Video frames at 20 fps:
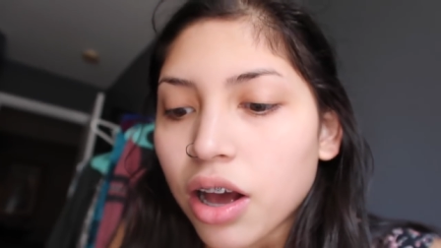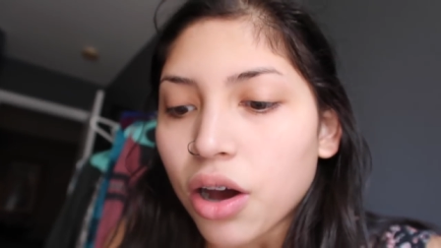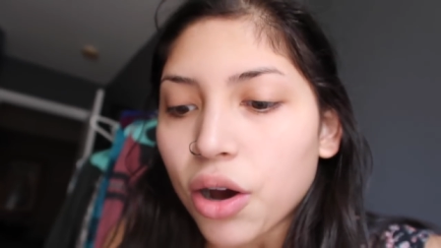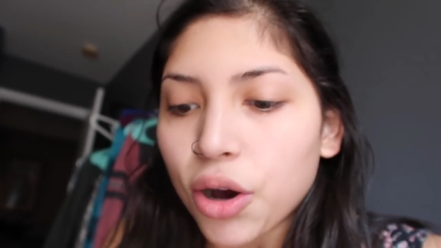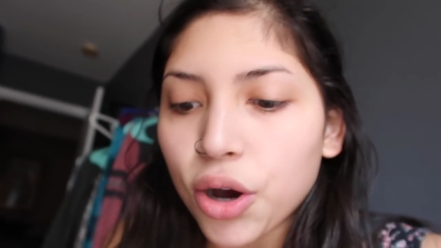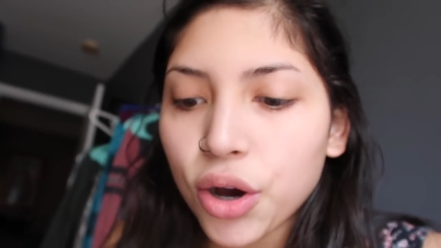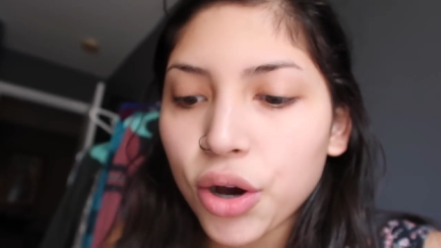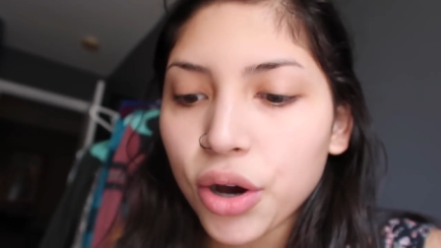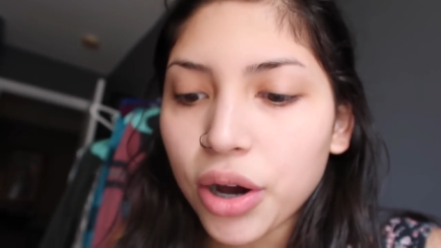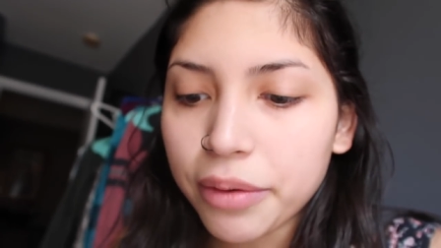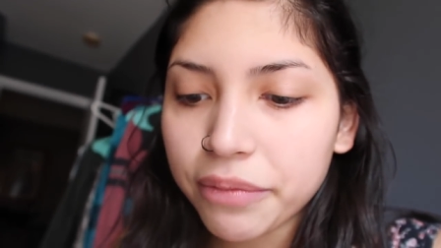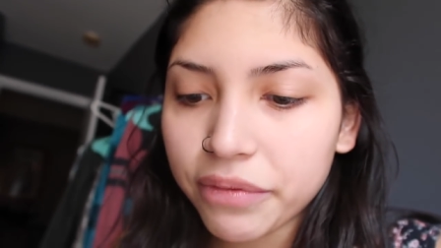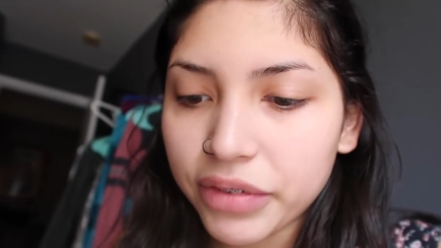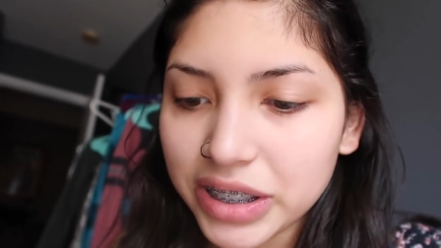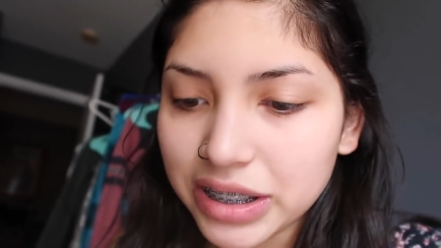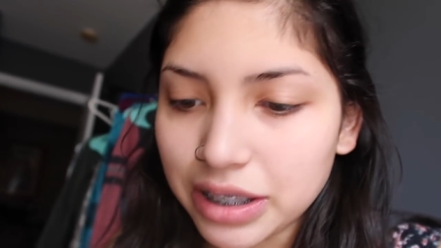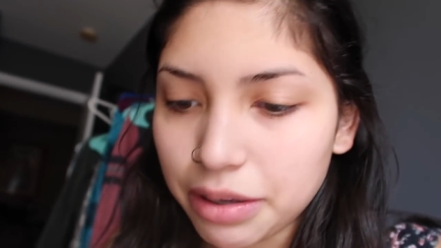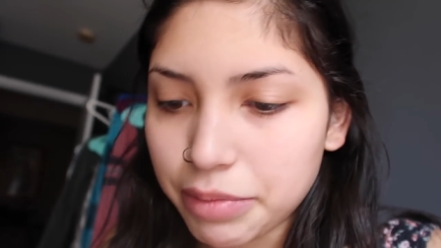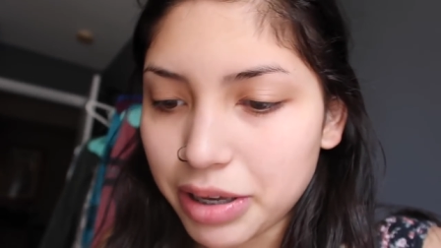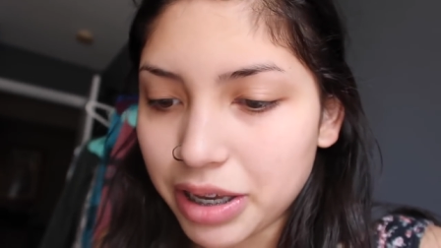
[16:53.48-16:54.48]
I'm
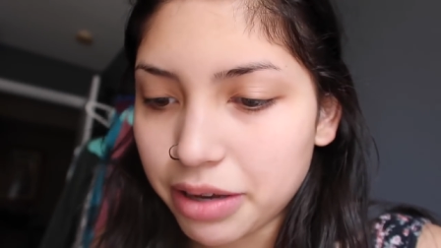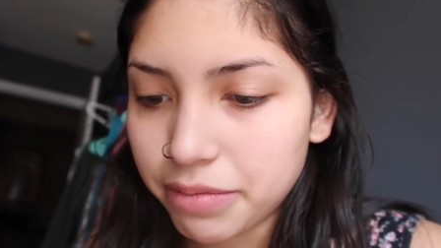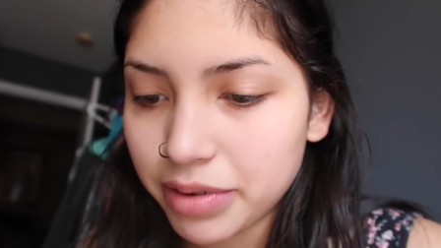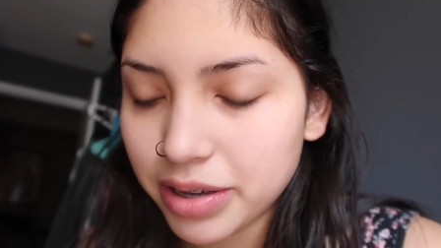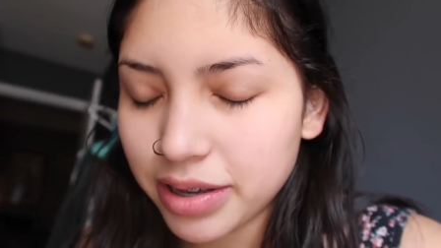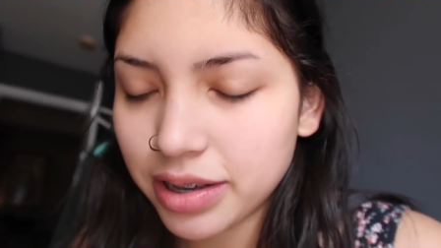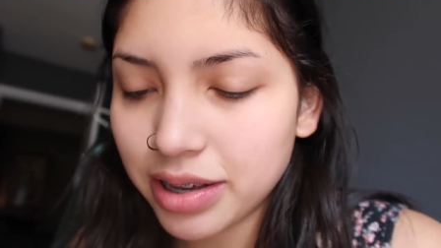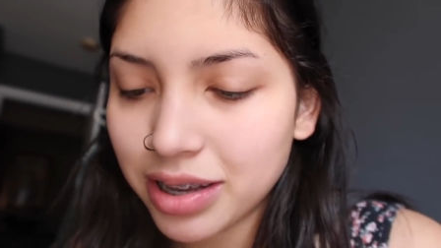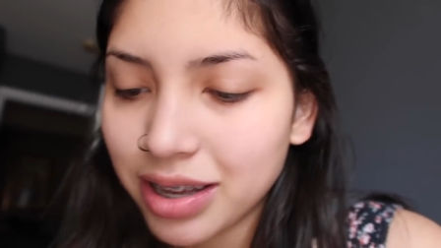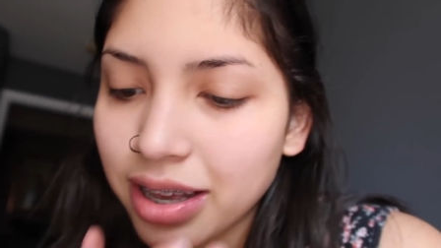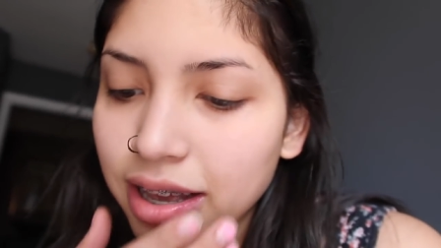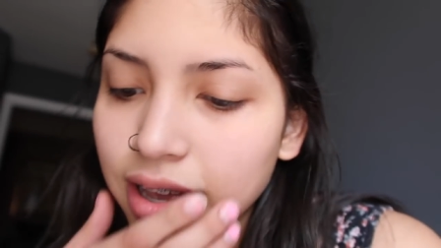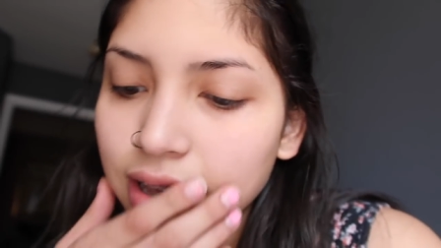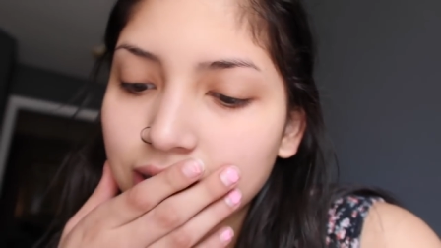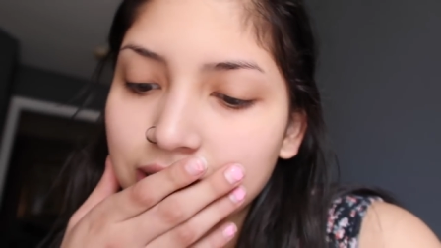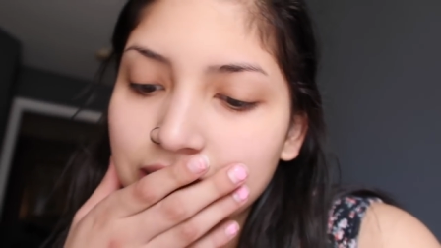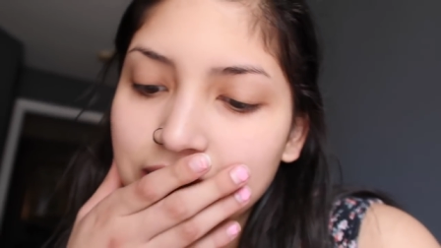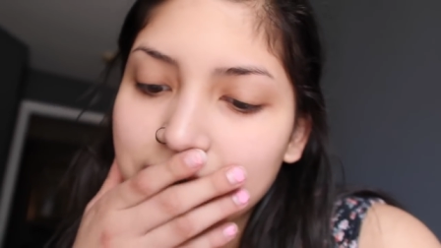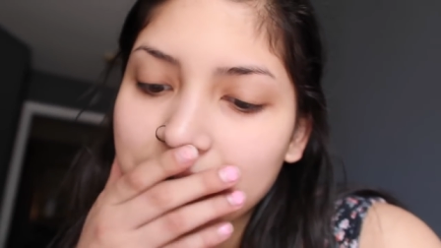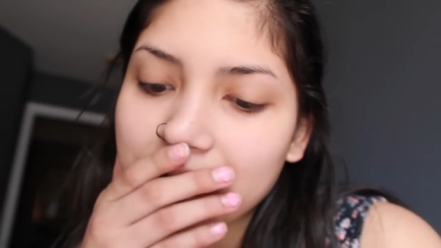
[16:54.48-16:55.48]
FaceTiming him.
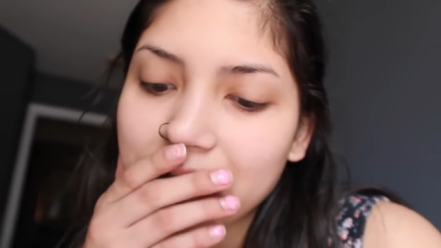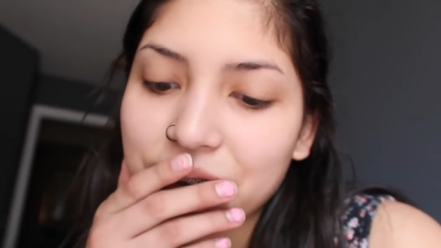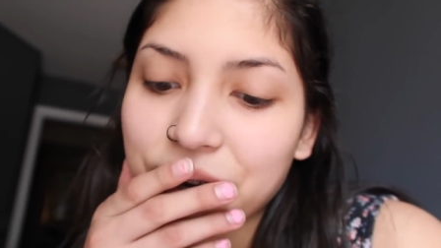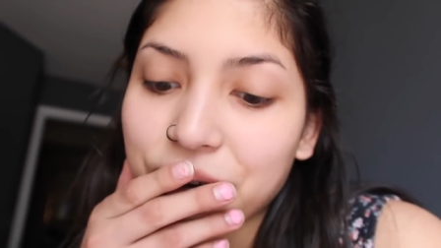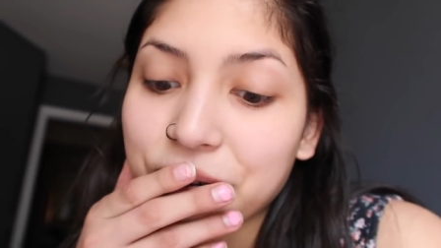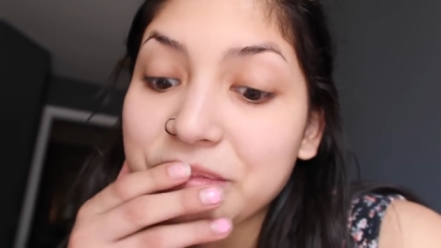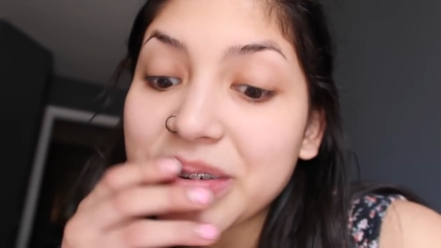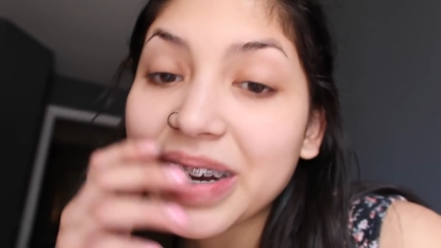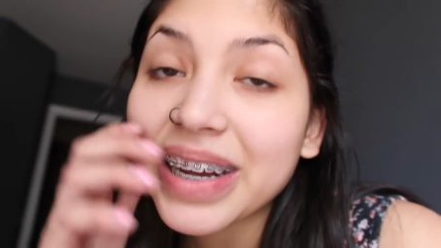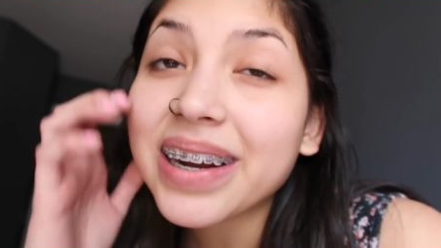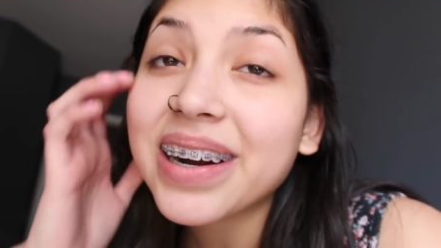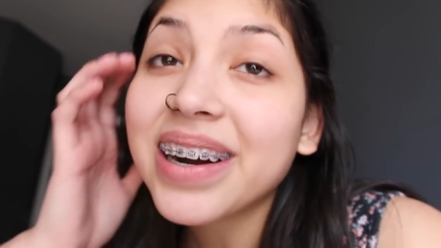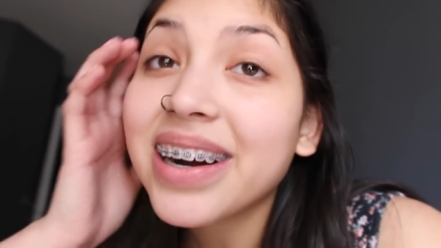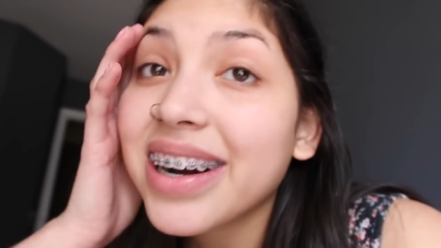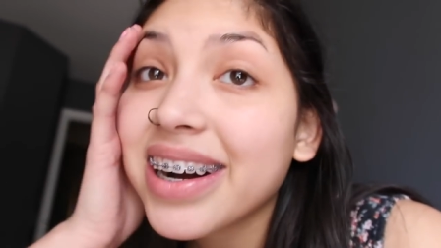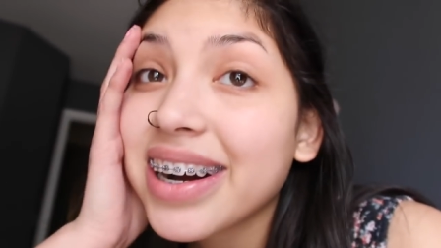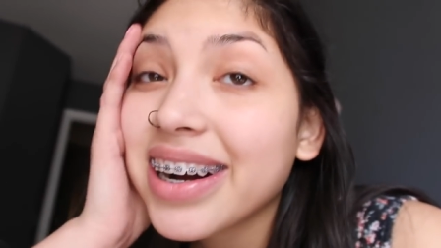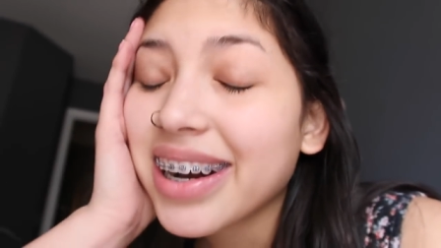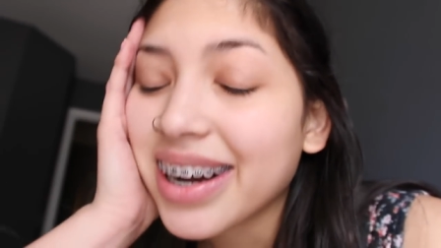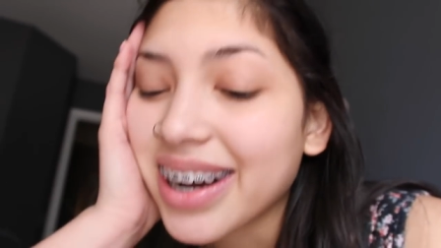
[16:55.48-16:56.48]
Oh my
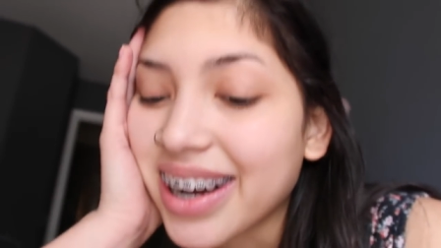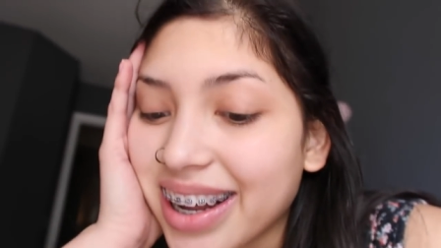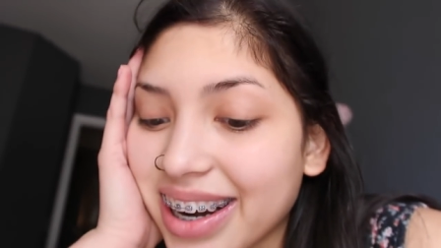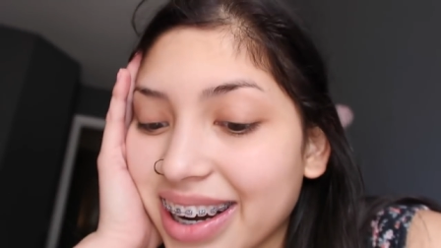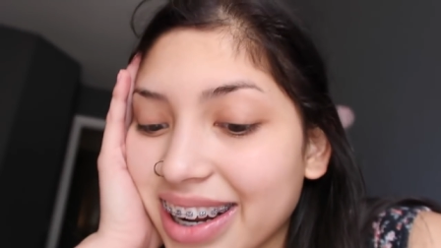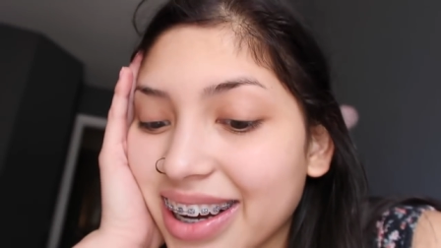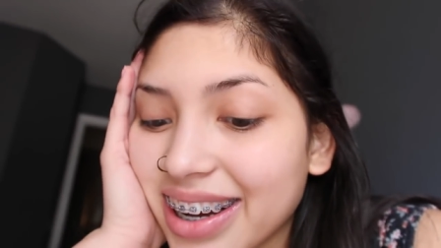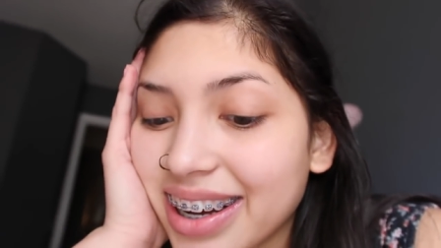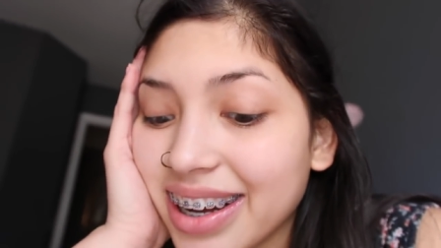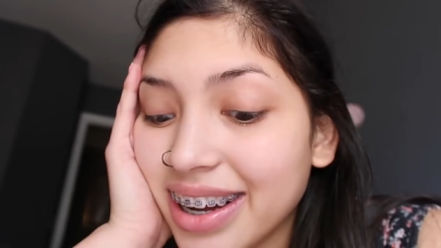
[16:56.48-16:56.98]
god.